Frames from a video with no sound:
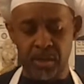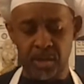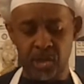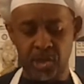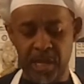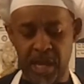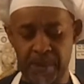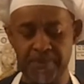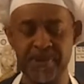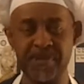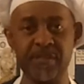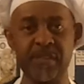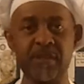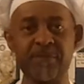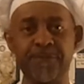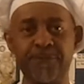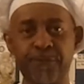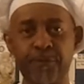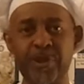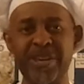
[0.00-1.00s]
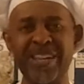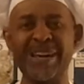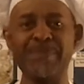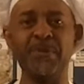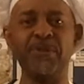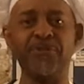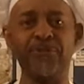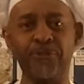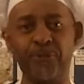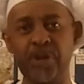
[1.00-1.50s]
Champions live free, and I'm
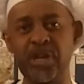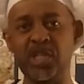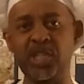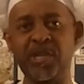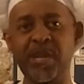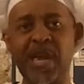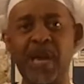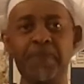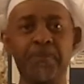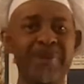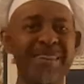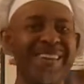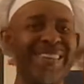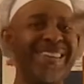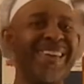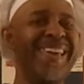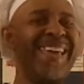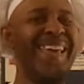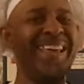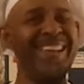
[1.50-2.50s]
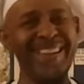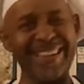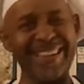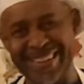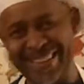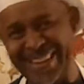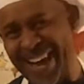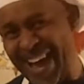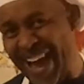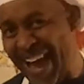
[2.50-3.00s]
a free champion
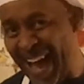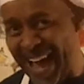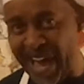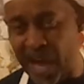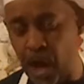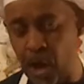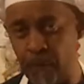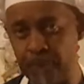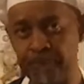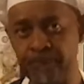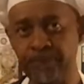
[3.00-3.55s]
now.